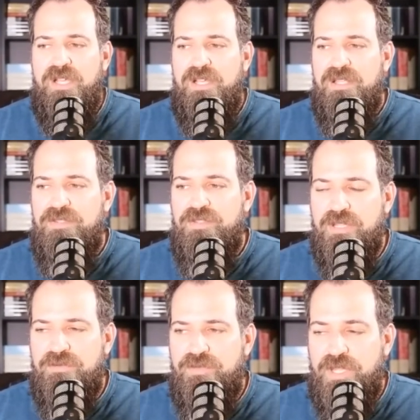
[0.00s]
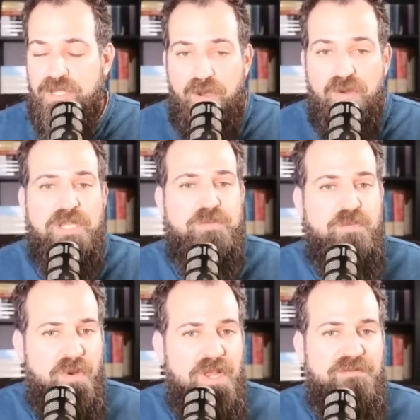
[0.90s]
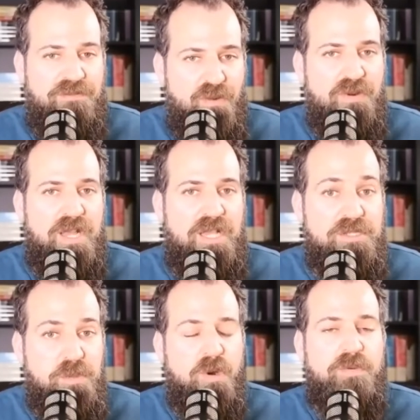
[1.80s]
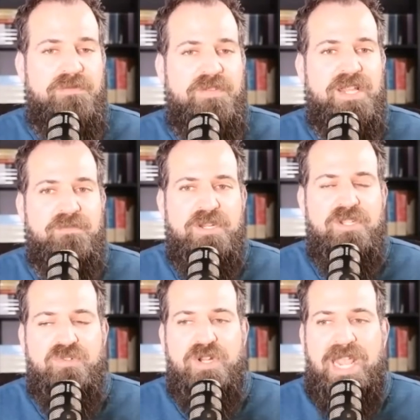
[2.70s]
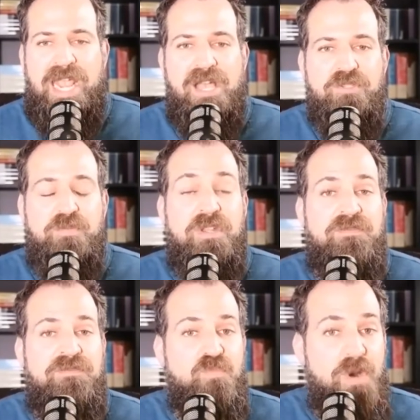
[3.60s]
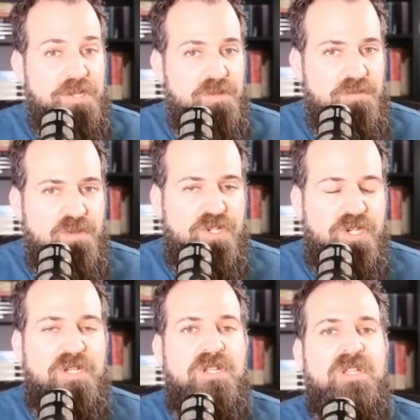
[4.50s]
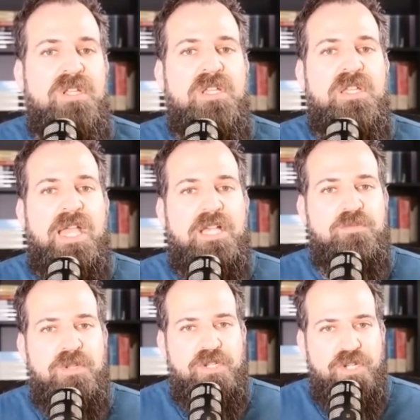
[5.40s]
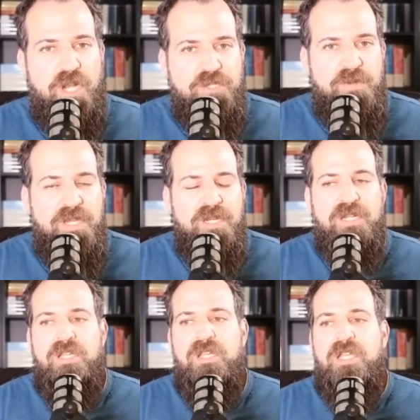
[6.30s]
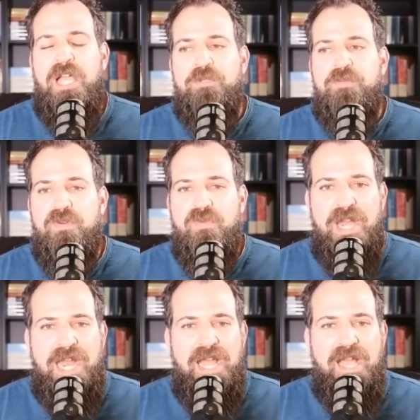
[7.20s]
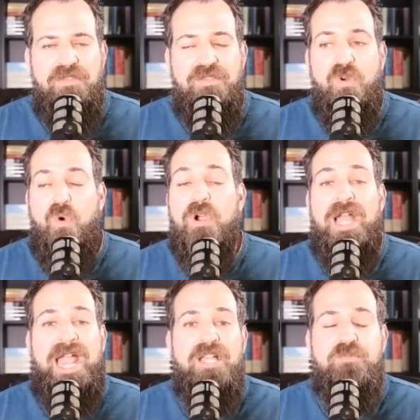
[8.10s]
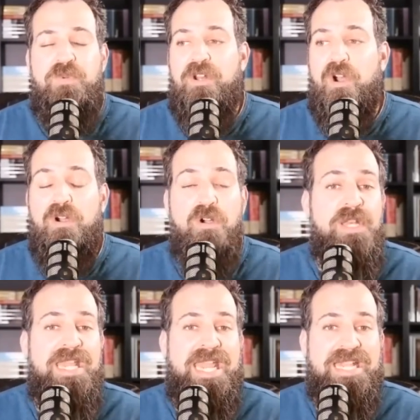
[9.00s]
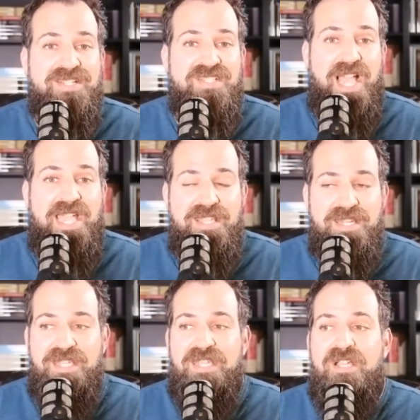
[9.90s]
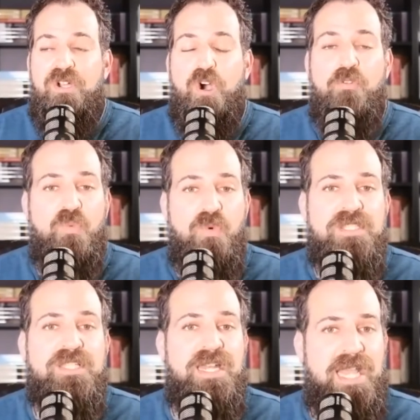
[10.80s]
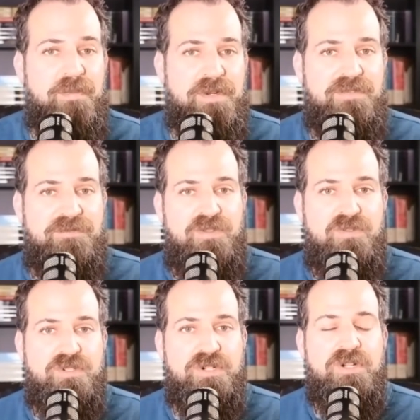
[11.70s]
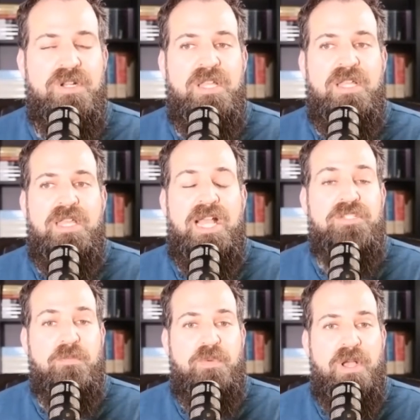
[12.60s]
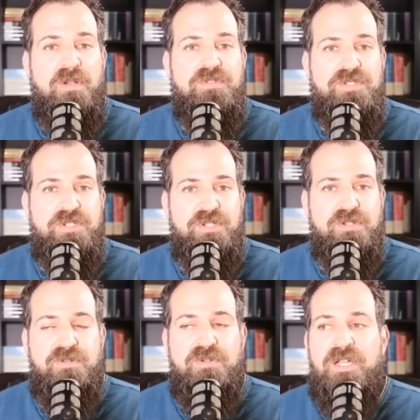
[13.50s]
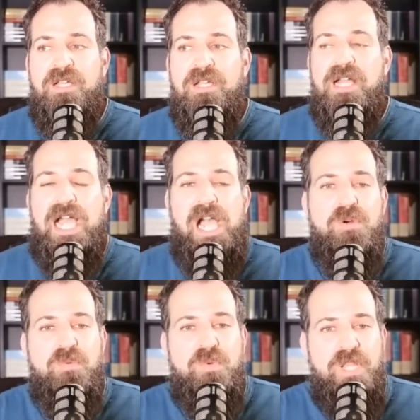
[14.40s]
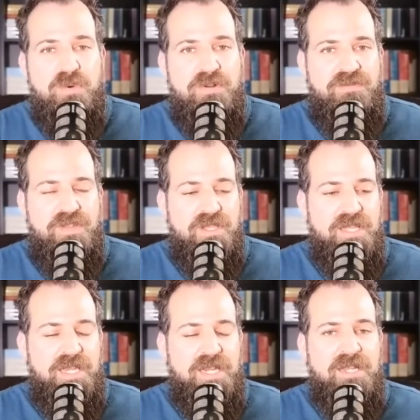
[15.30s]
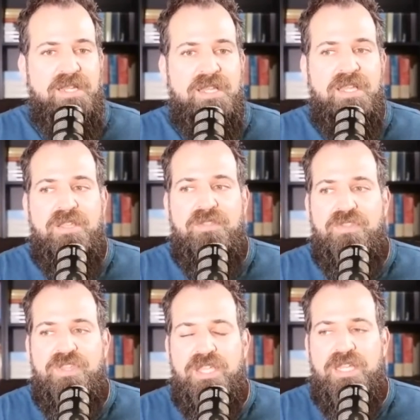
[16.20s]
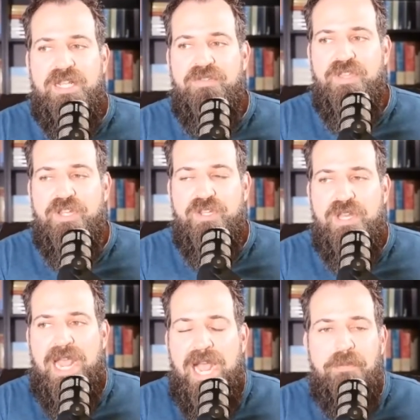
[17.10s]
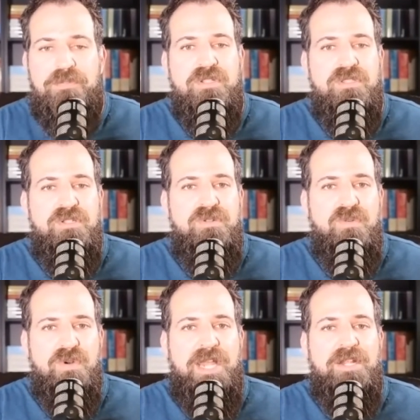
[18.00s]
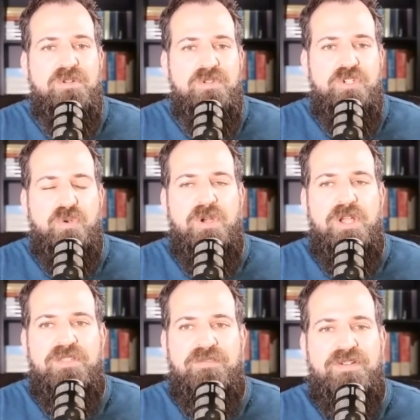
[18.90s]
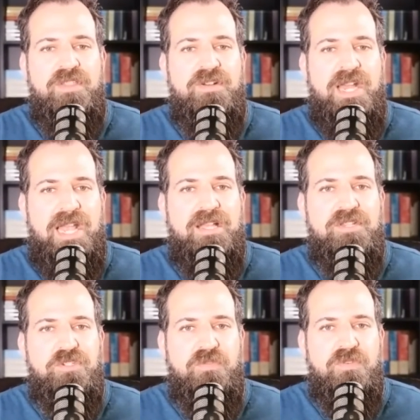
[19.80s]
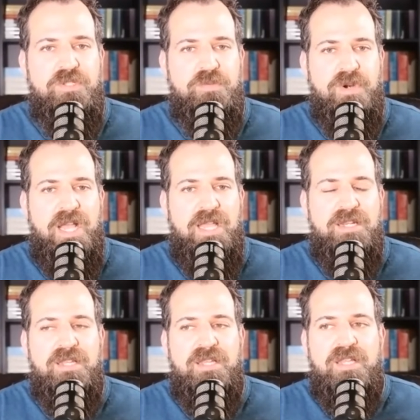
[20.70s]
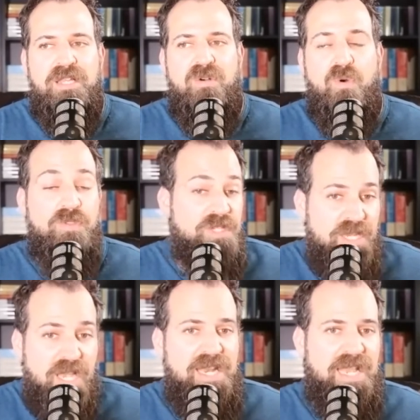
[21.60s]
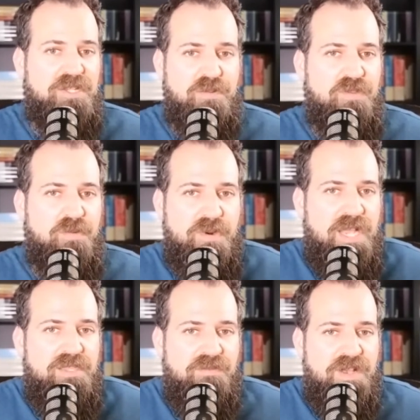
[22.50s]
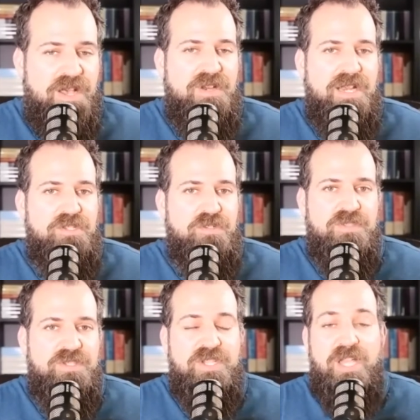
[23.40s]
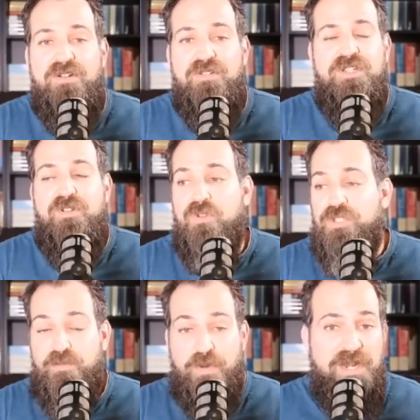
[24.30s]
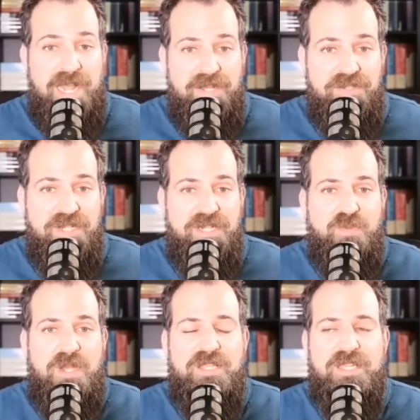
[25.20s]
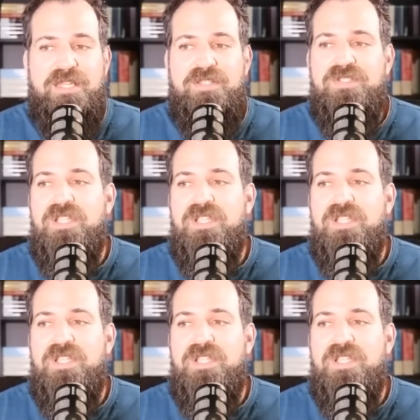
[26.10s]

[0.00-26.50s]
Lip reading: the locus point for us for prophetic ministry has been retribution, has been judgment, has been wrath, or has been our own anxiety over what's going to happen in the future, as opposed to how are we revealing the absolute radical joy the Father has over his bride, or the Son has over the bride, the Father has over the Son, or the Spirit has in indwelling us.